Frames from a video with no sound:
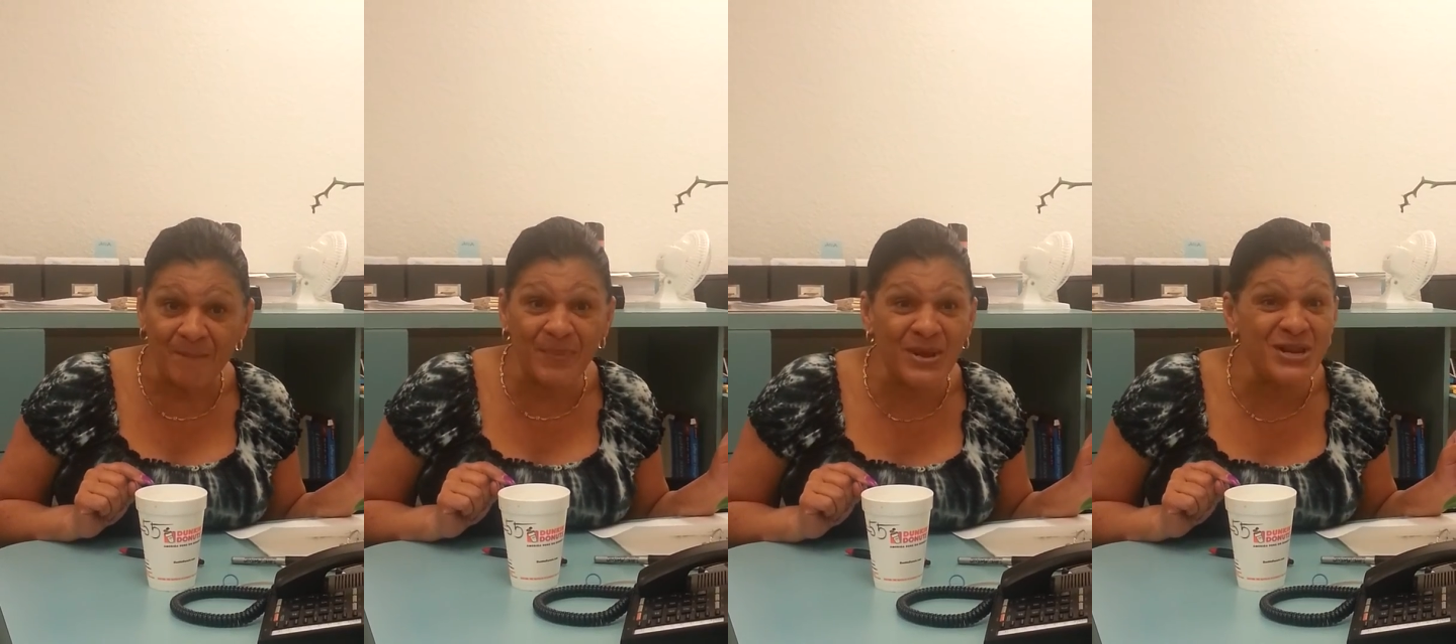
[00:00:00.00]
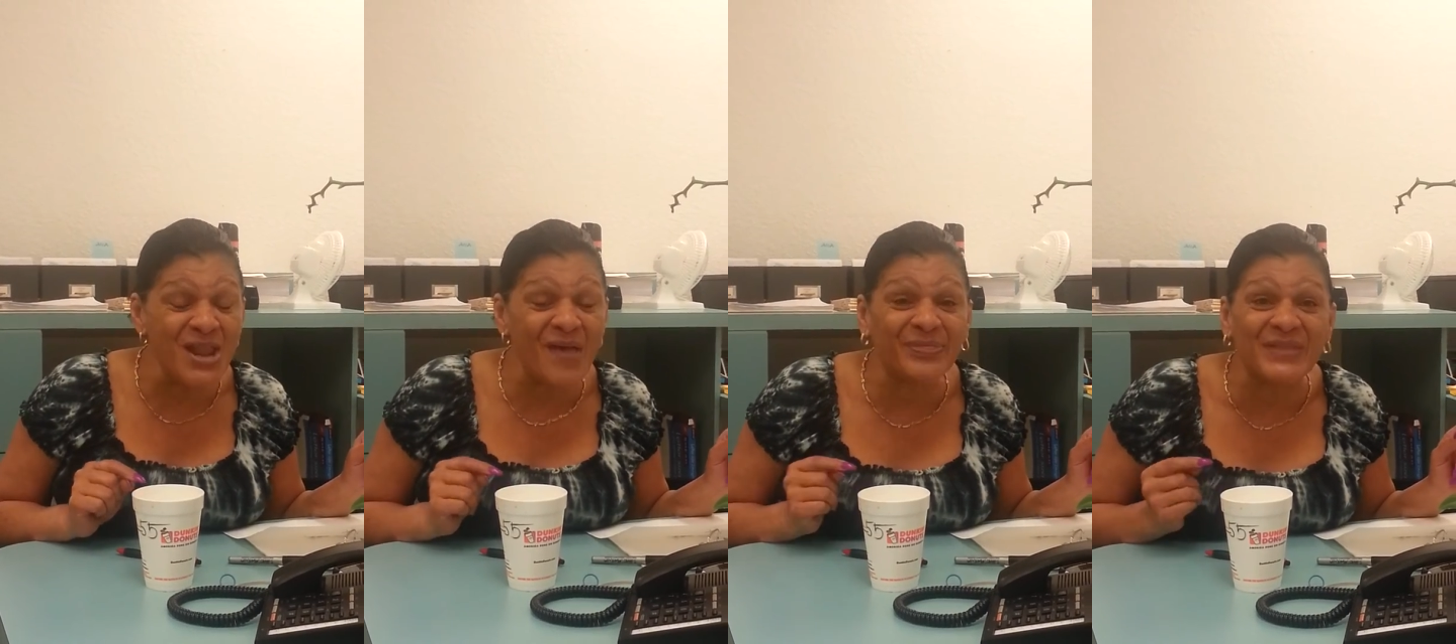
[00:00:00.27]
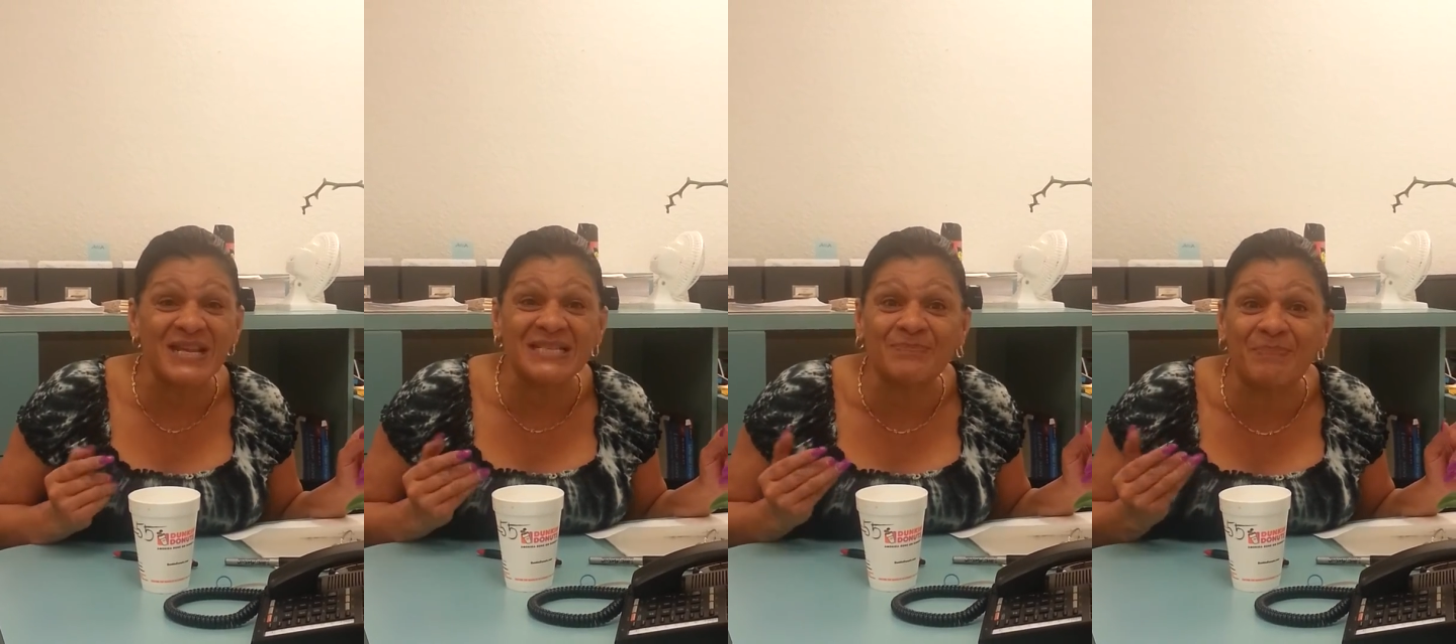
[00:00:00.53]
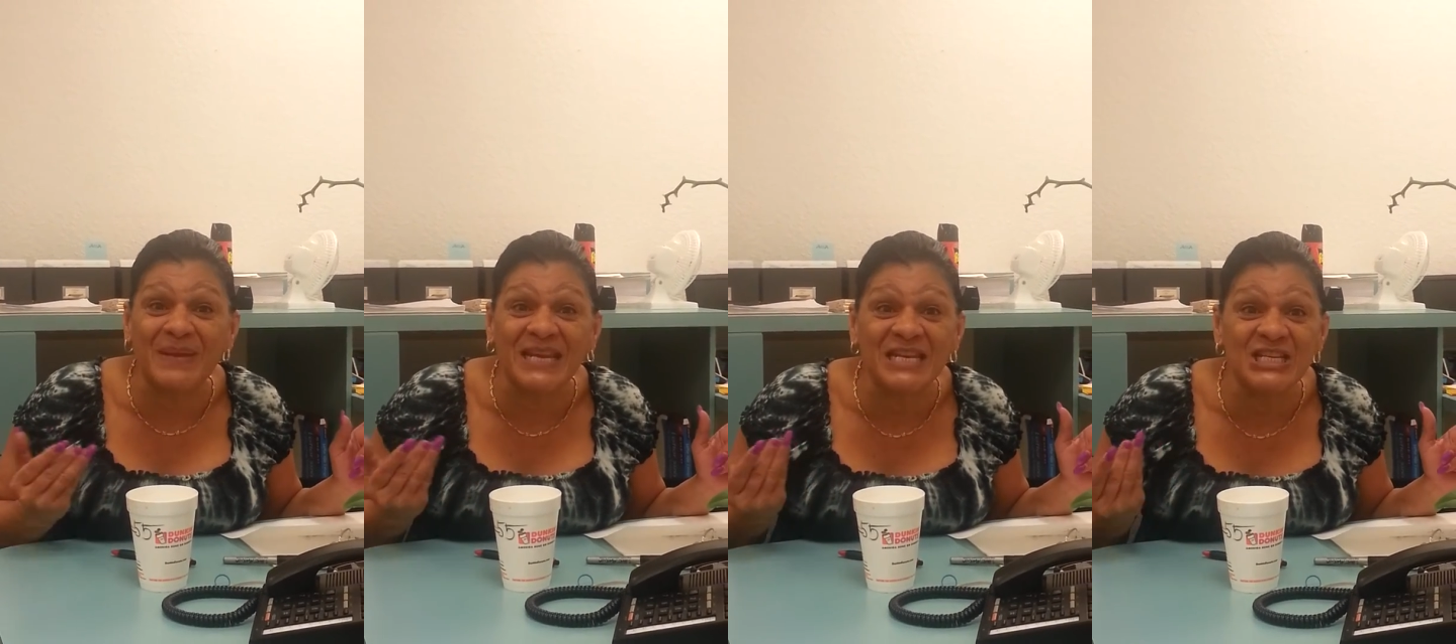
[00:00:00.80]
But nothing's
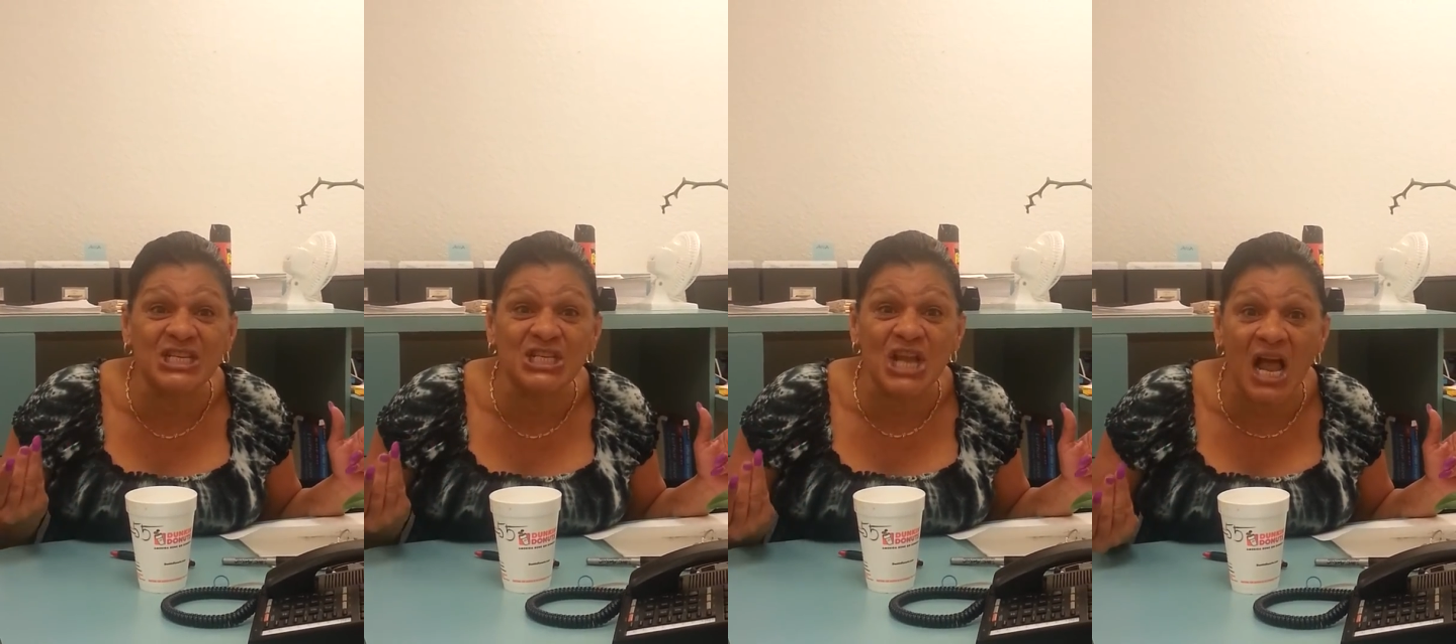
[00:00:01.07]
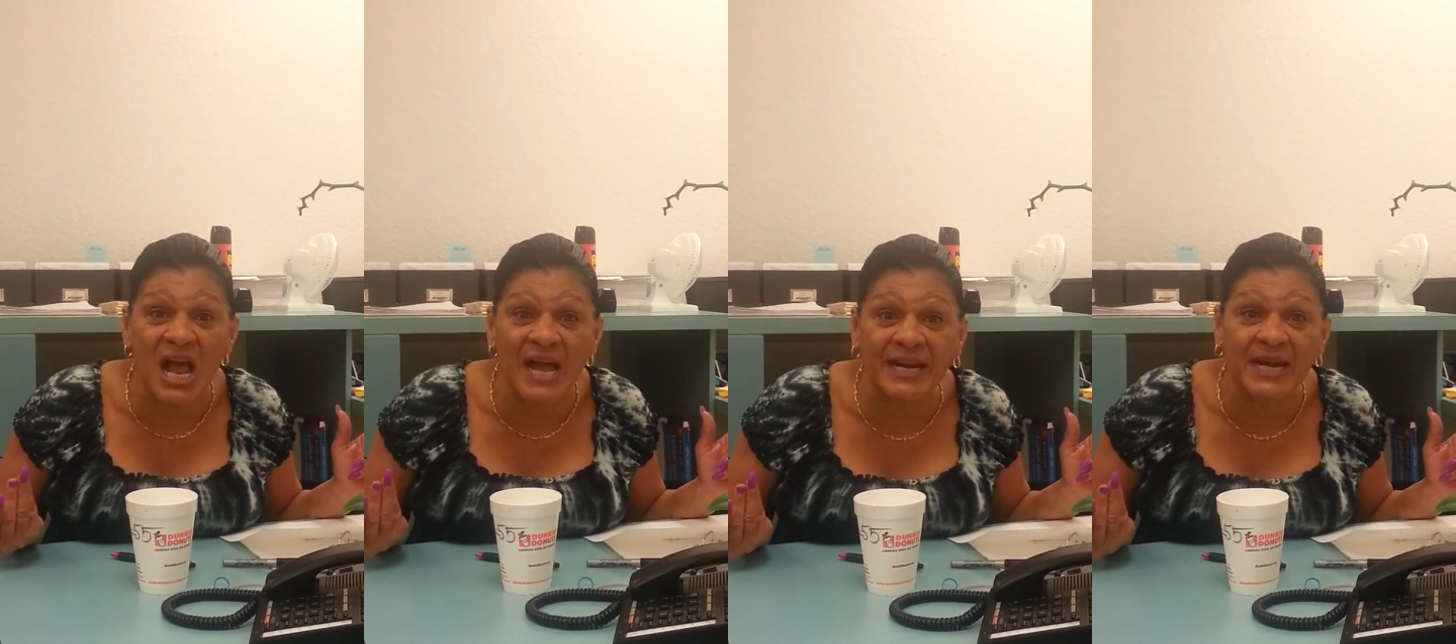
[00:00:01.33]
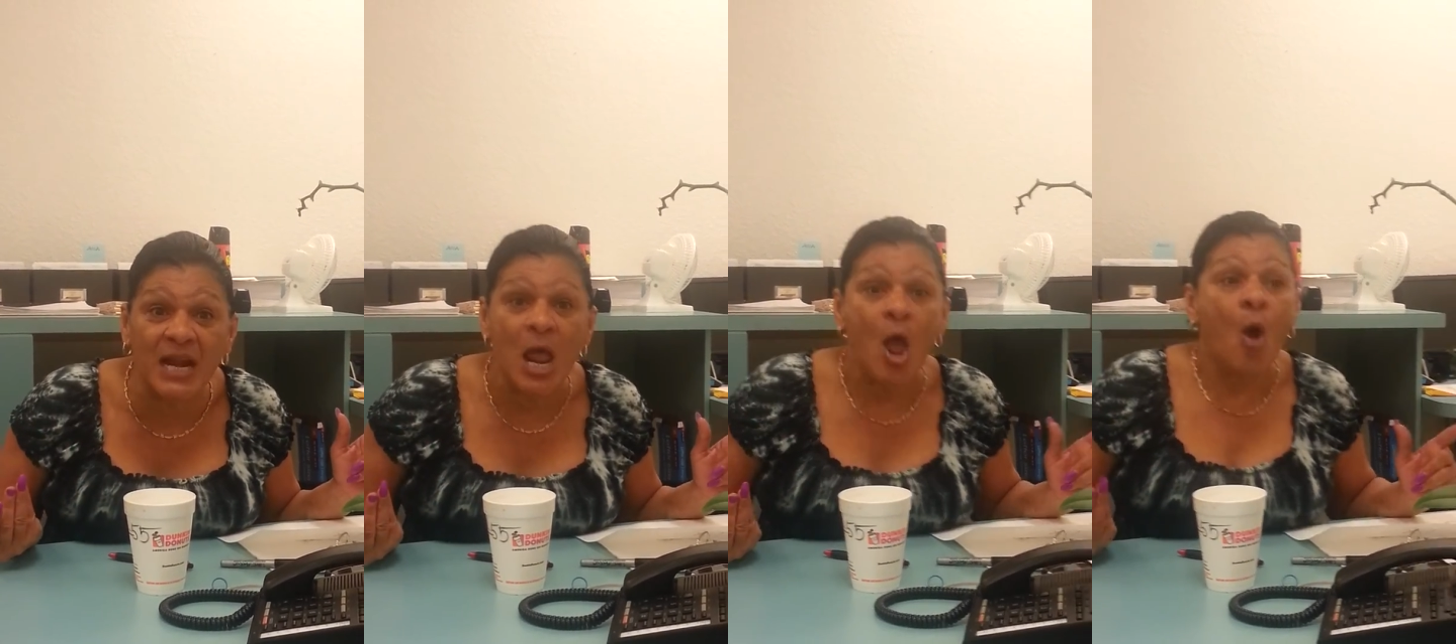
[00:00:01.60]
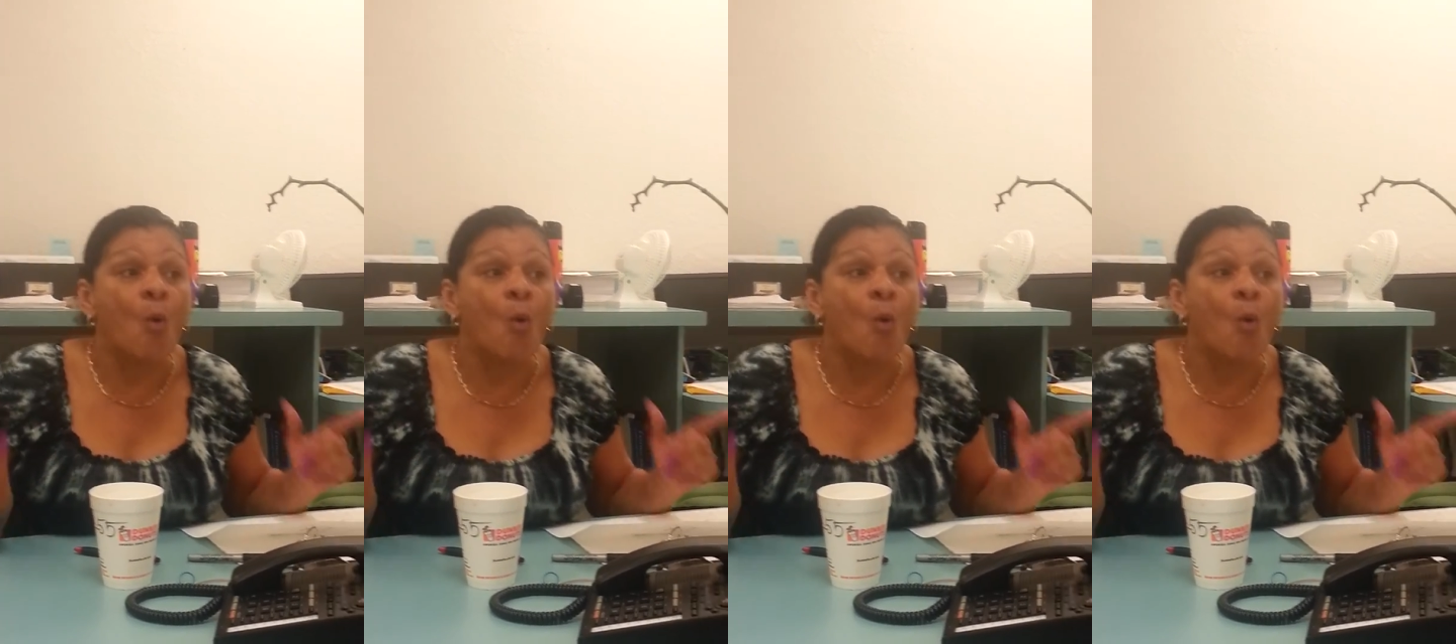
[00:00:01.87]
being done.